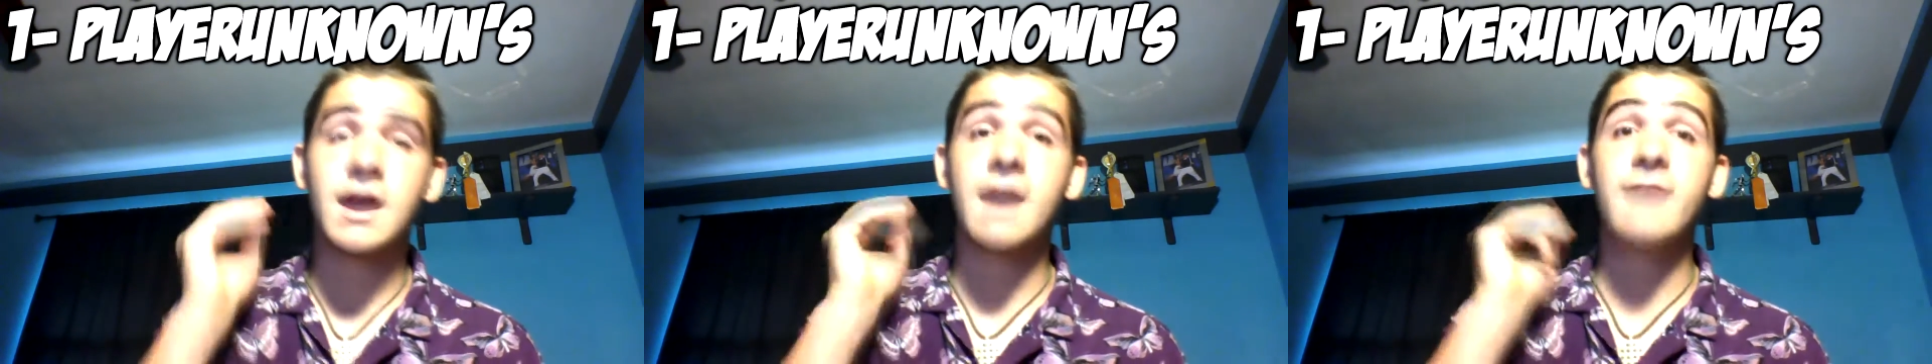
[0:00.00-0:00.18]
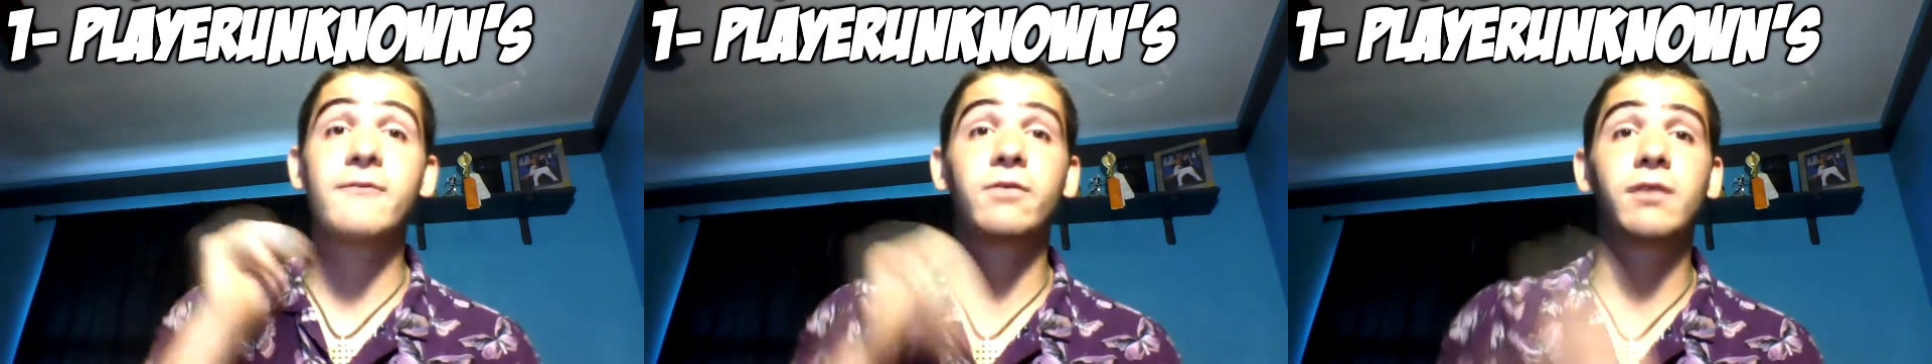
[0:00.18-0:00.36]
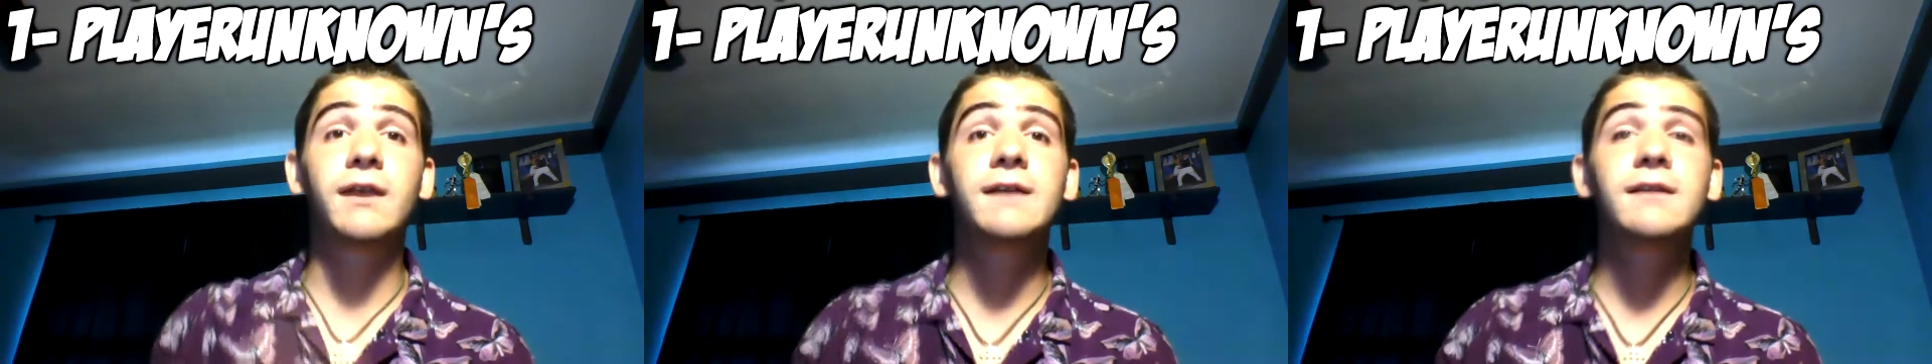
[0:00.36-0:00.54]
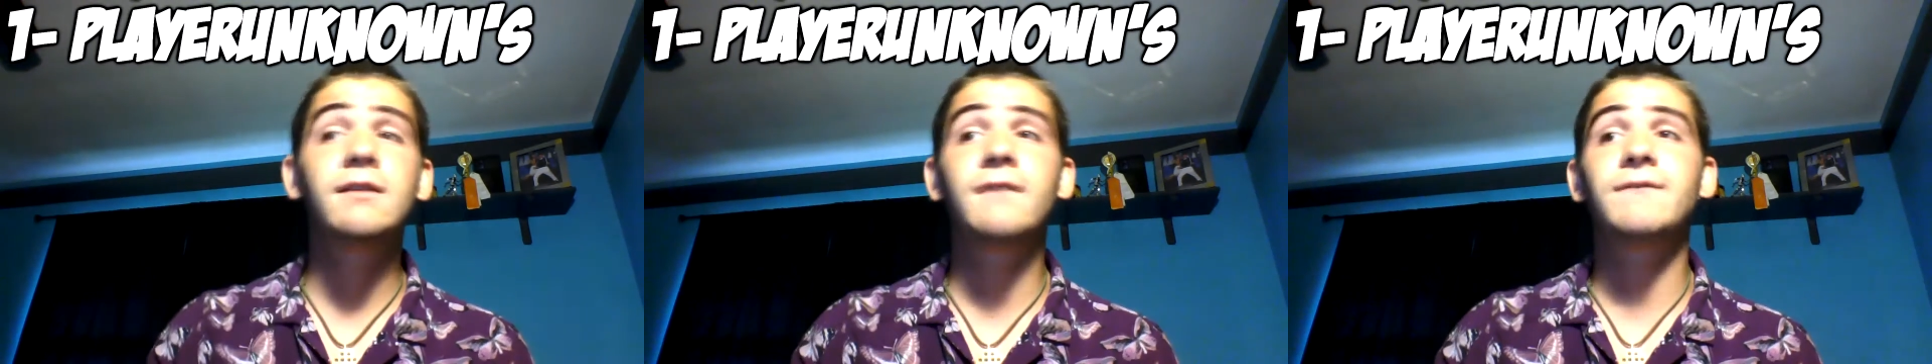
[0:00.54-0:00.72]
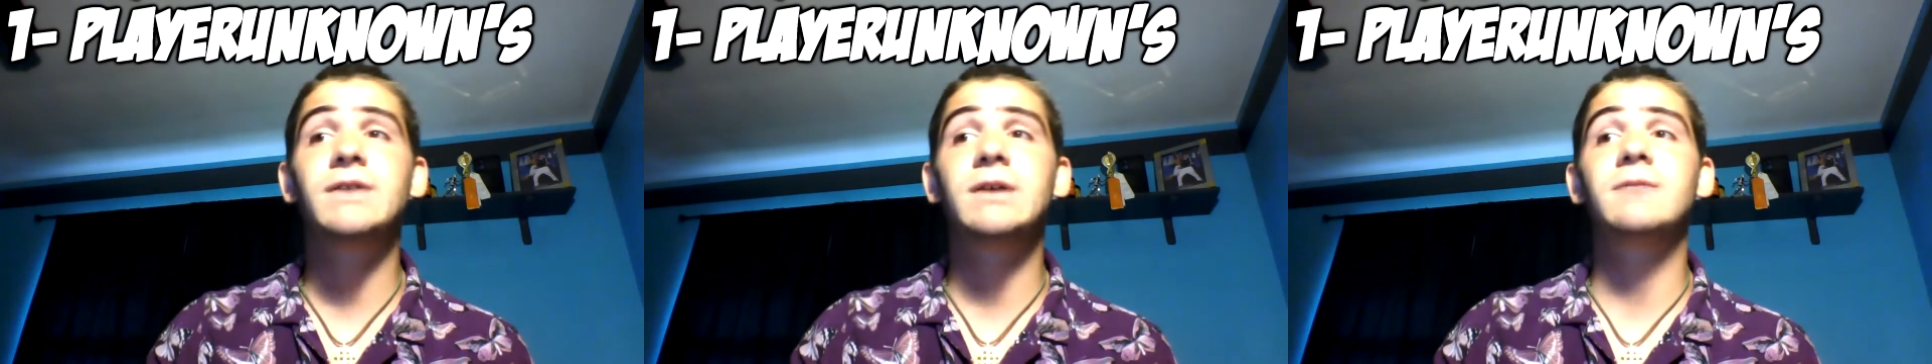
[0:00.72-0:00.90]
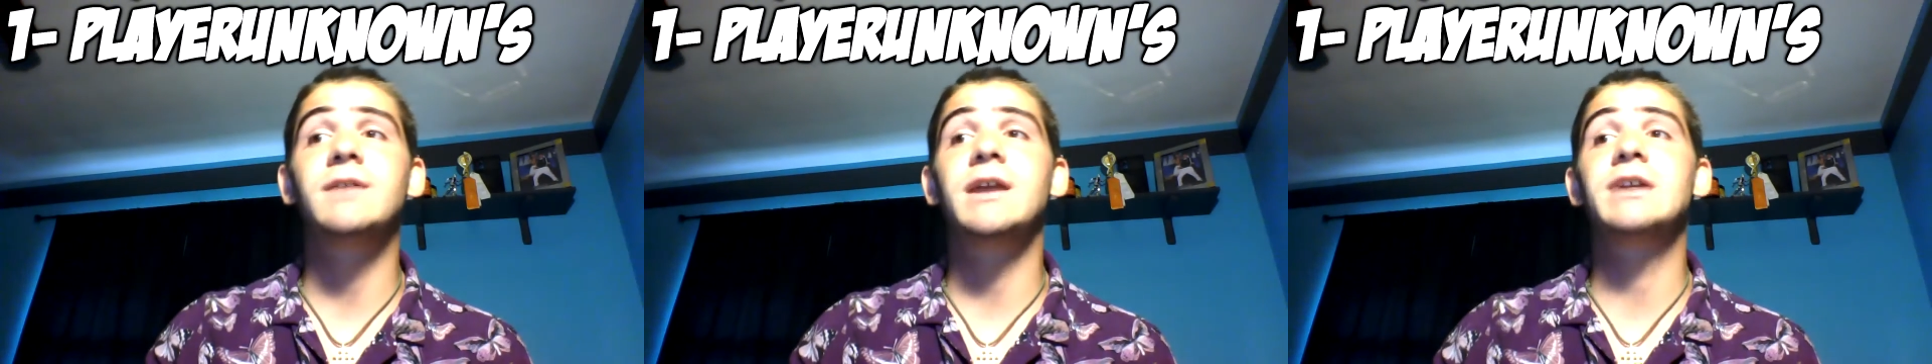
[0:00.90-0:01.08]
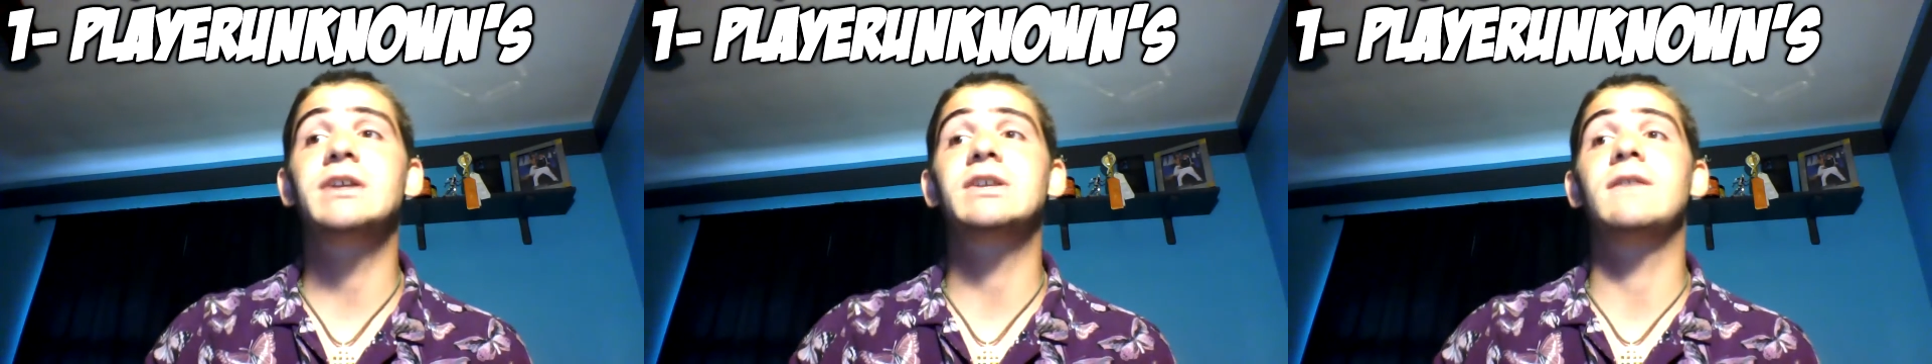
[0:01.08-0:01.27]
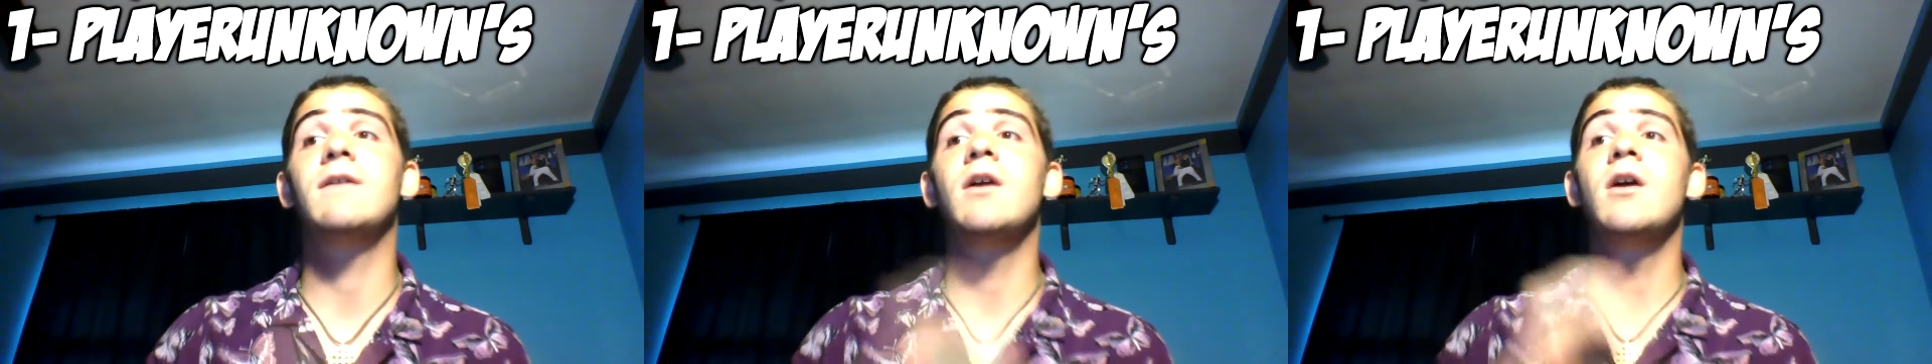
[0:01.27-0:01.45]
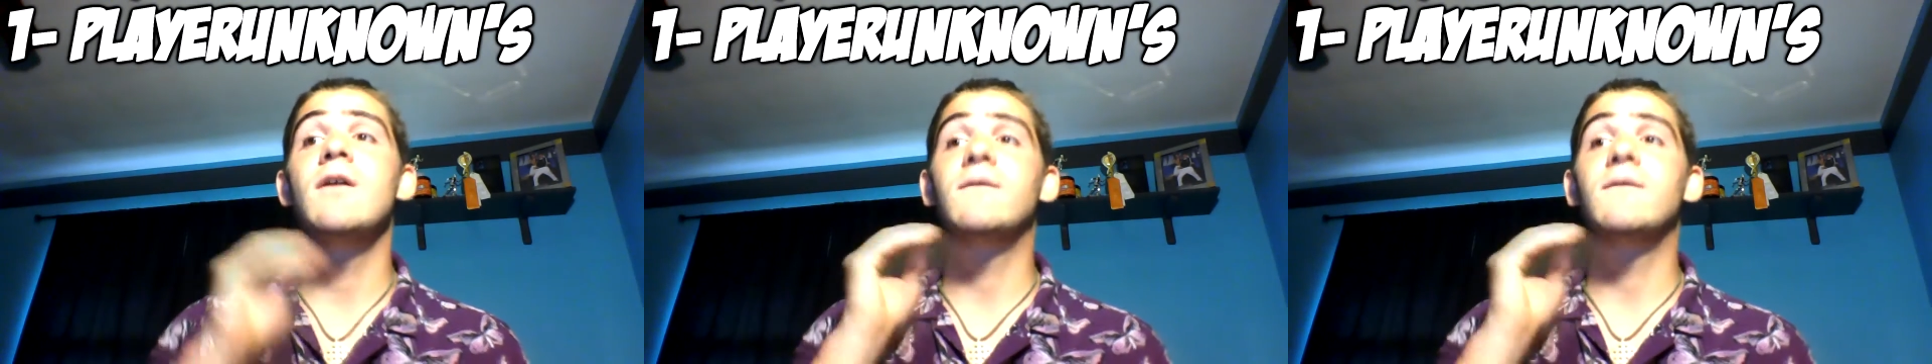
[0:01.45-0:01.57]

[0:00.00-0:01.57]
have laid the foundation